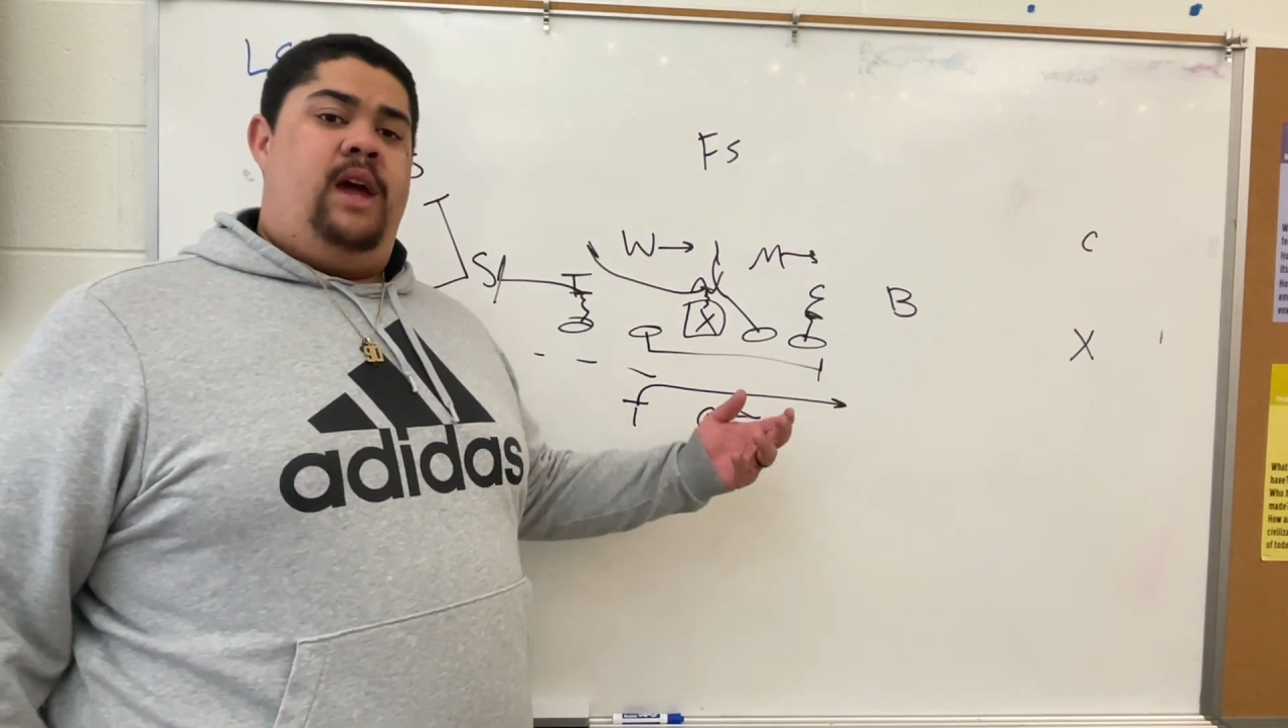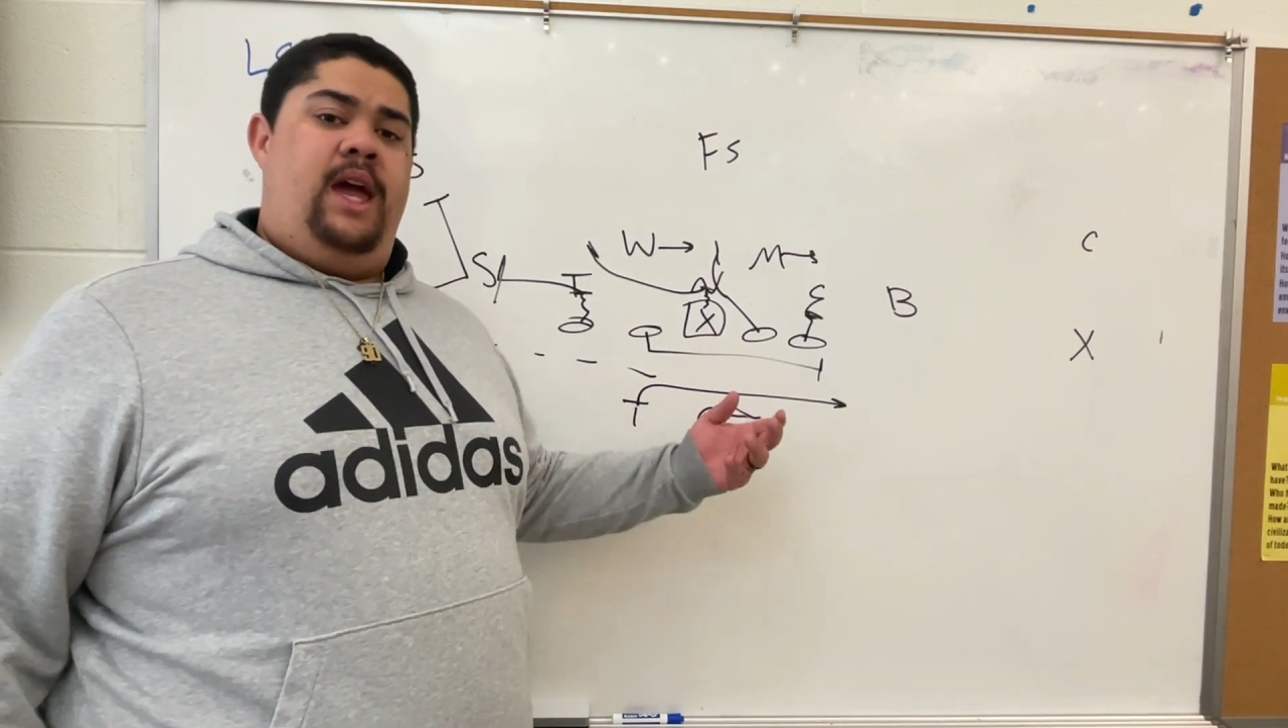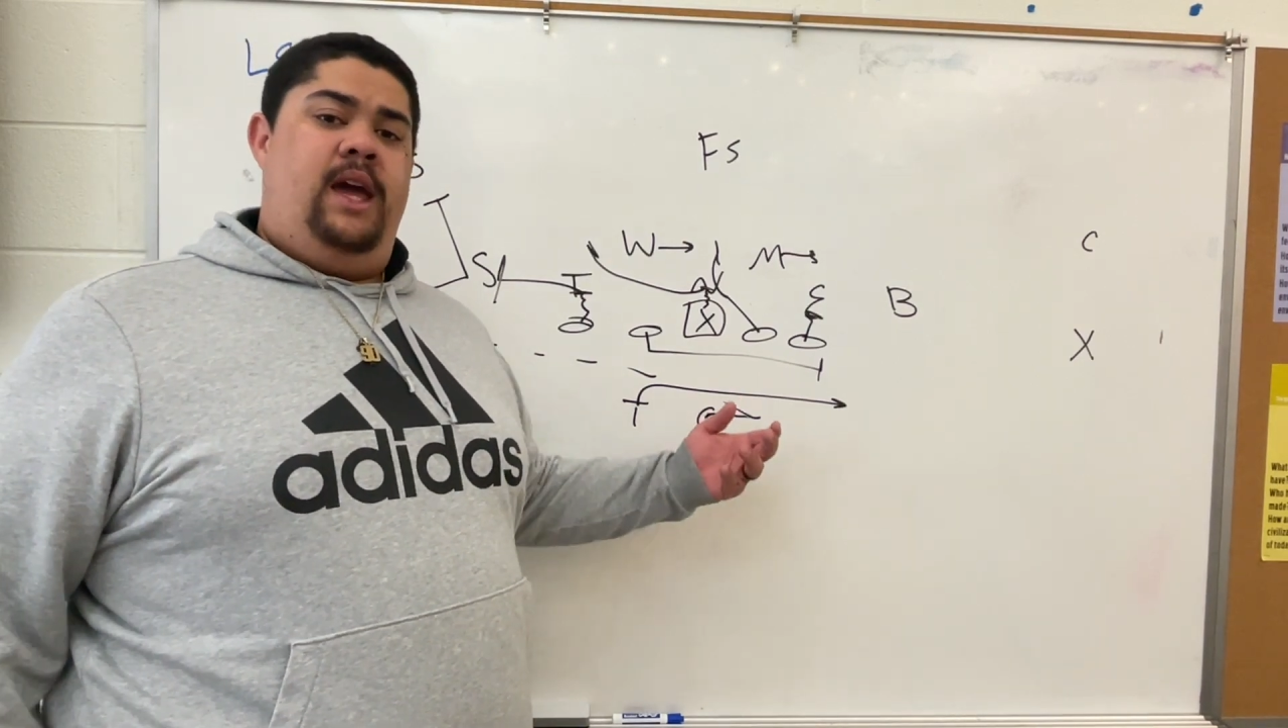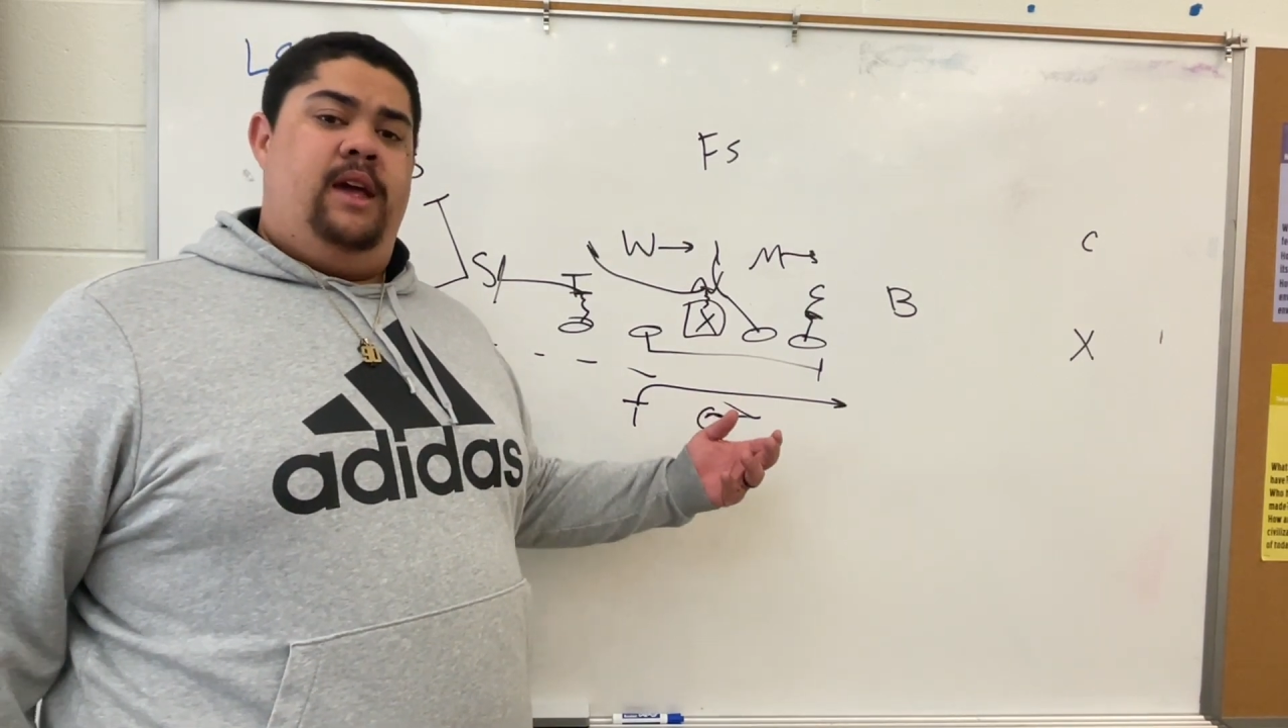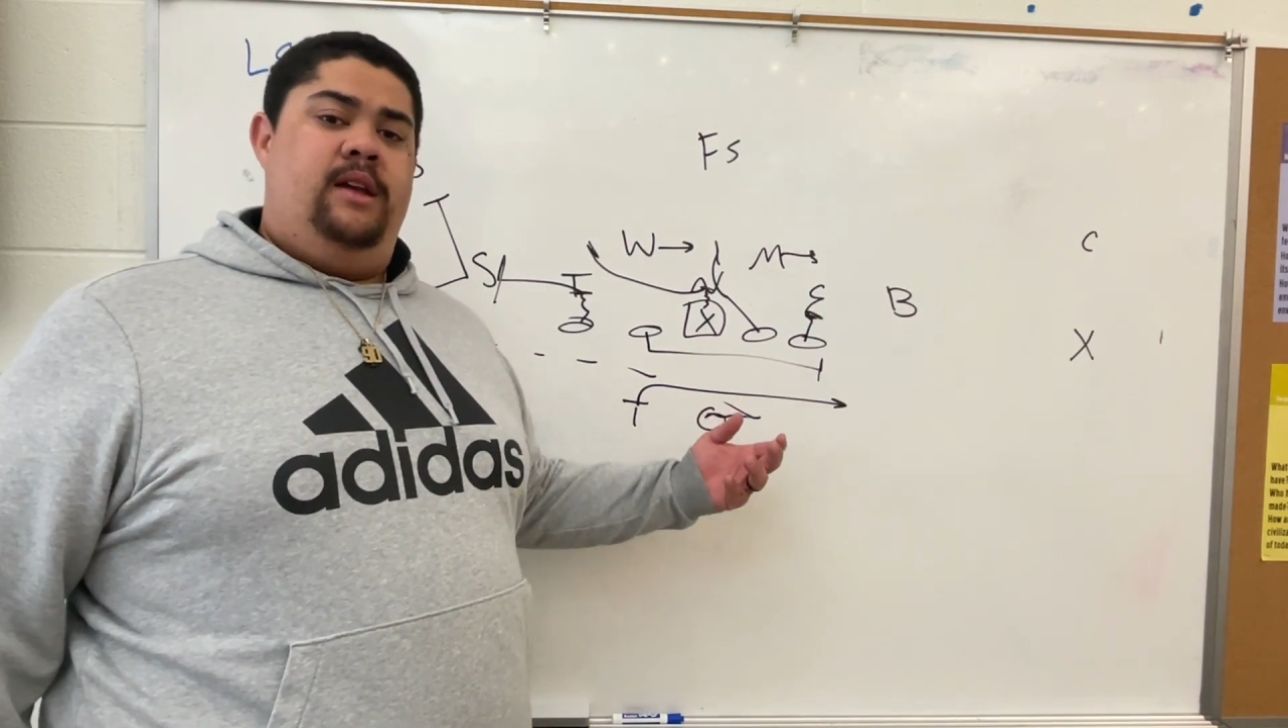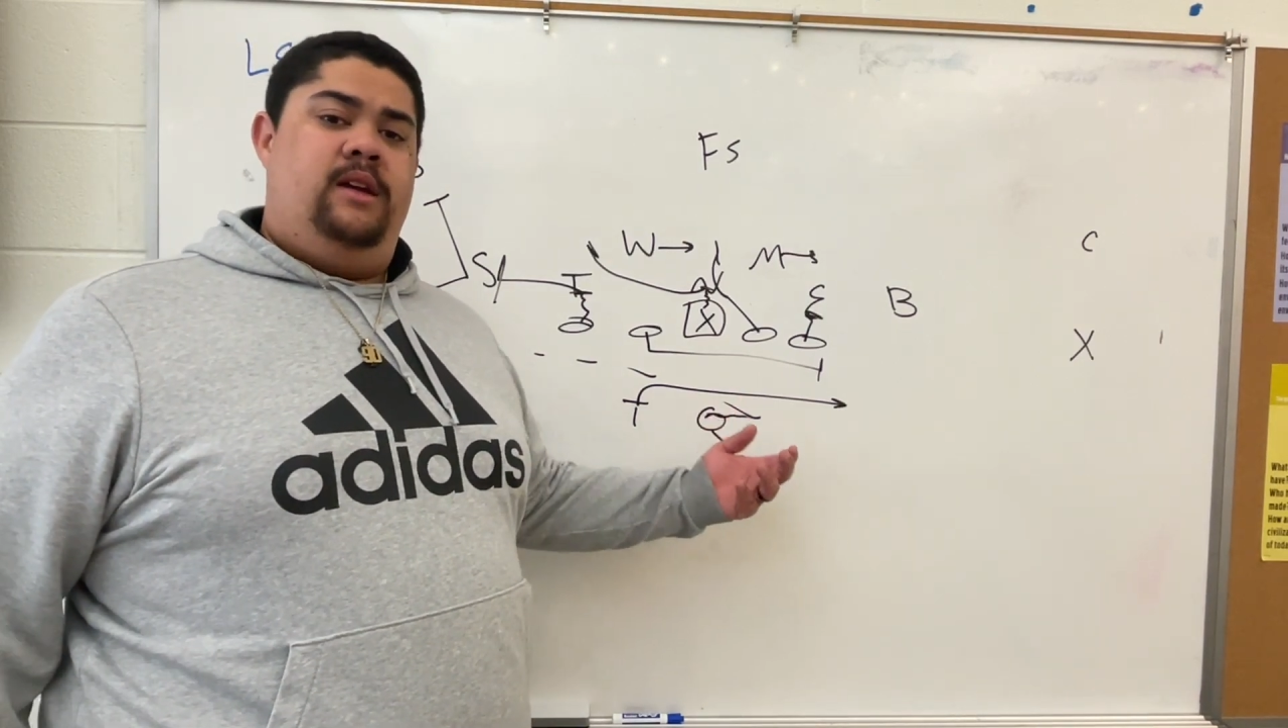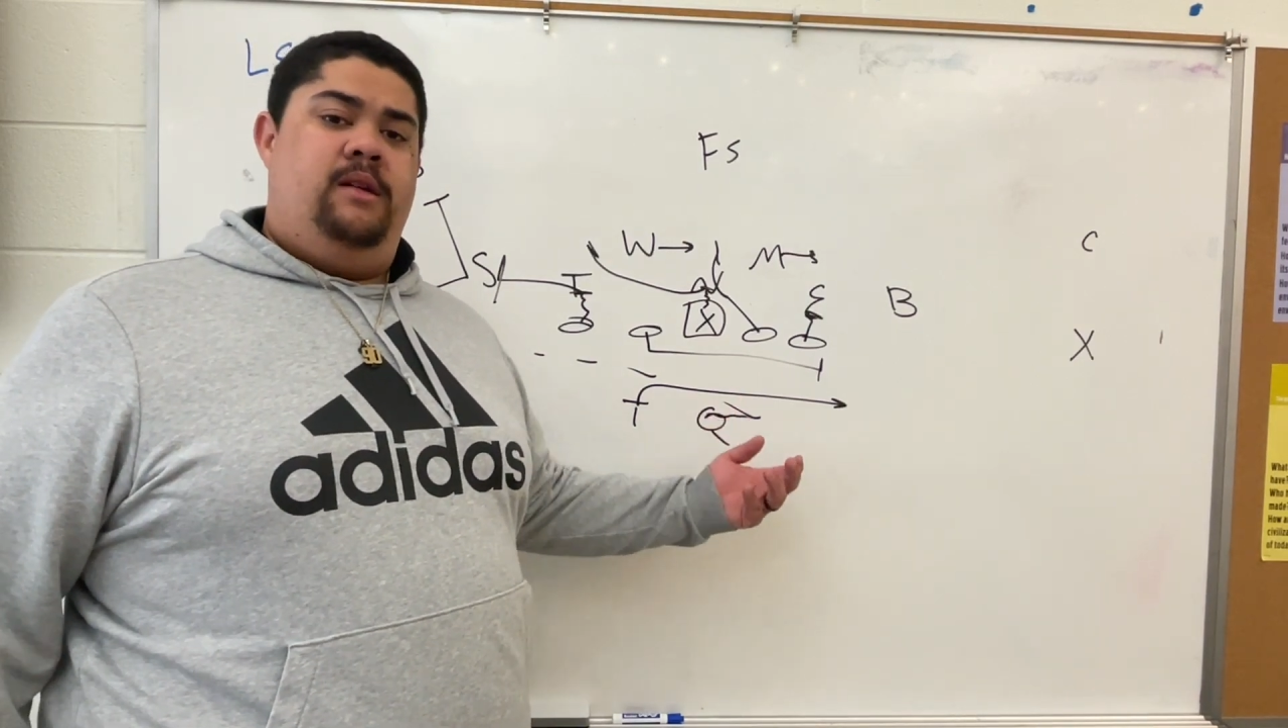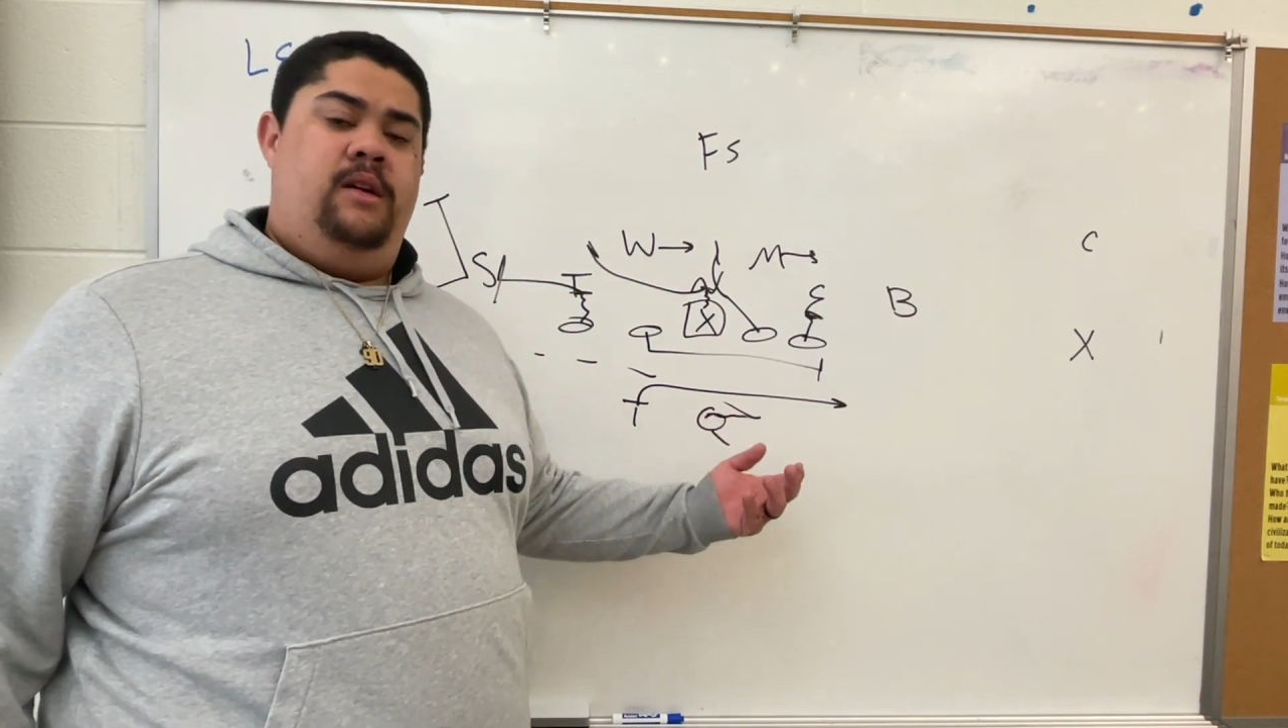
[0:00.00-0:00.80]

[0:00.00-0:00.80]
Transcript: and